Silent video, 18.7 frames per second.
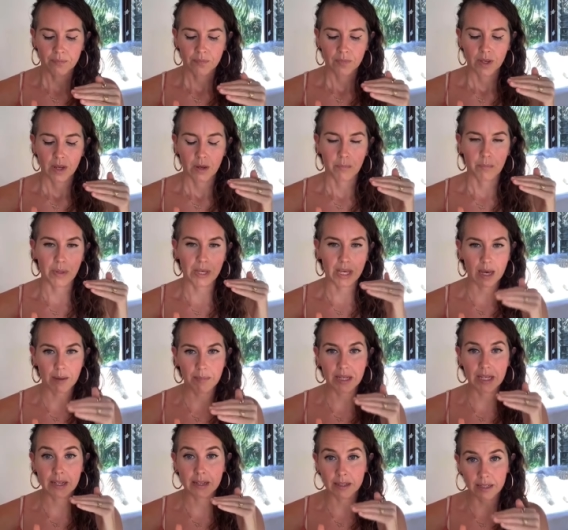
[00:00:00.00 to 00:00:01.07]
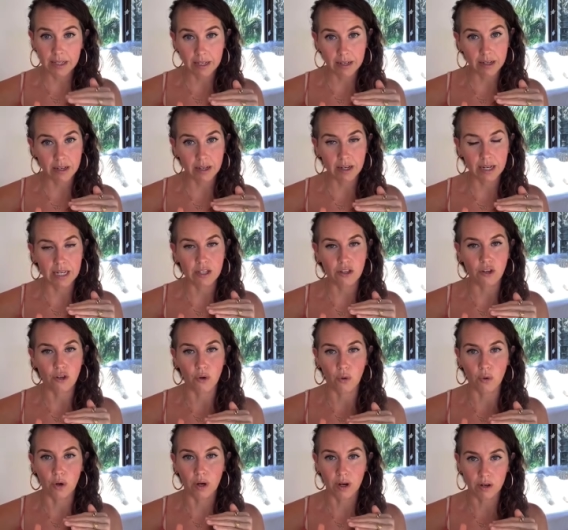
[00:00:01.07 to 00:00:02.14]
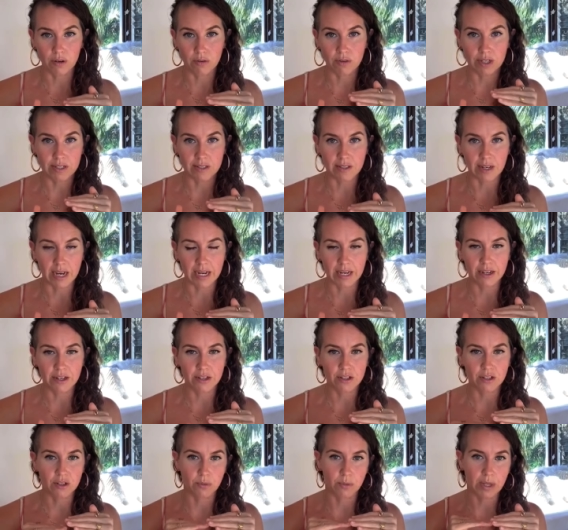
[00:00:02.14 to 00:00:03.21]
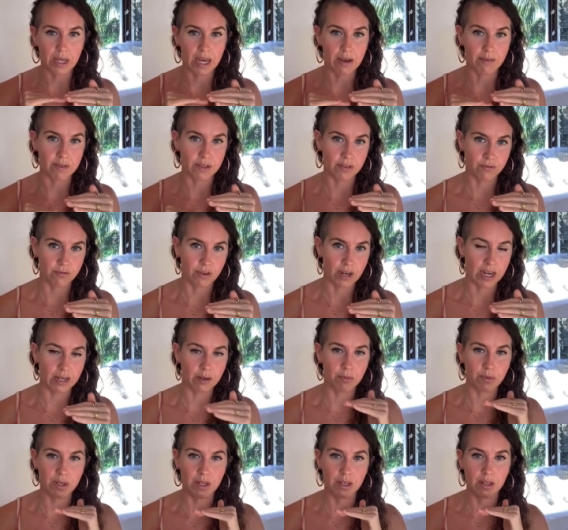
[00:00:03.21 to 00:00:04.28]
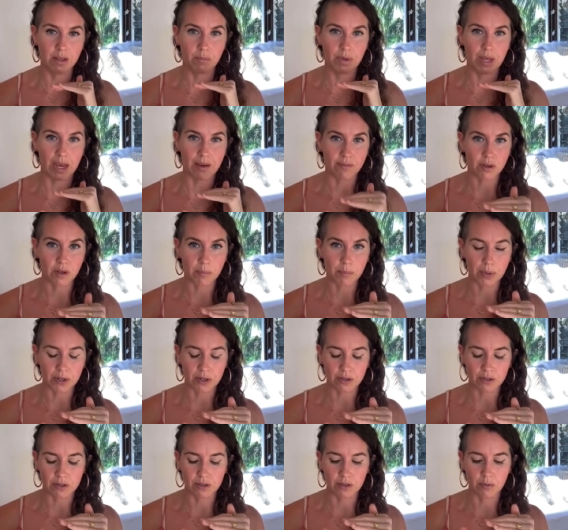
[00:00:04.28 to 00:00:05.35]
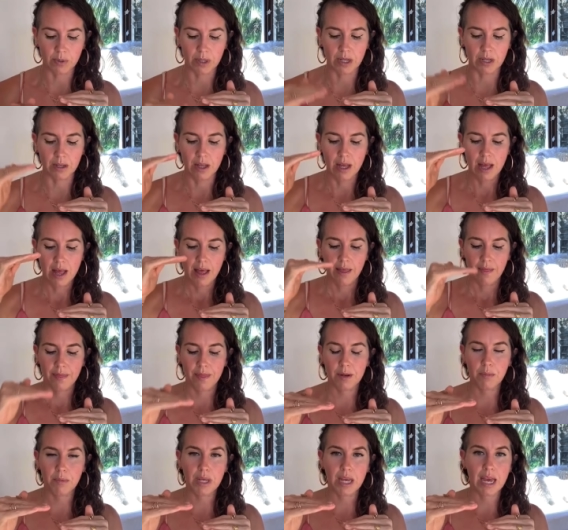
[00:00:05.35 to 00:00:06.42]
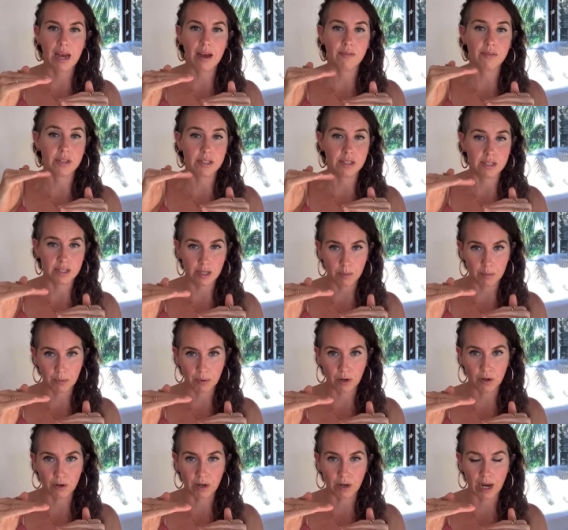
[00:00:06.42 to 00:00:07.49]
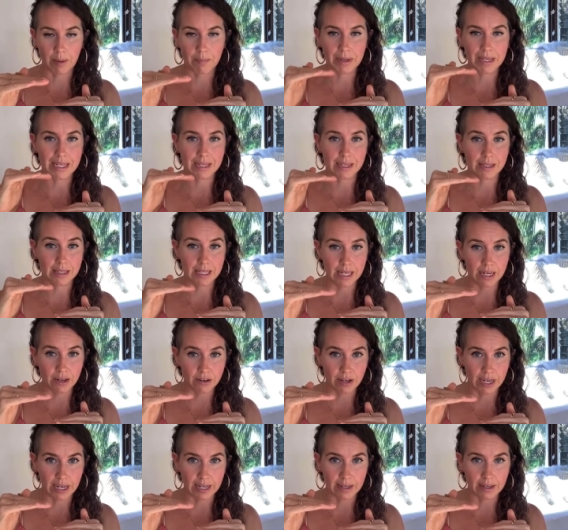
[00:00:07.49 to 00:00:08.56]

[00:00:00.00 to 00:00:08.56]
becoming clear in your own desires. So we have divine will and we have your personal will. Then we have the deprogramming, clearing,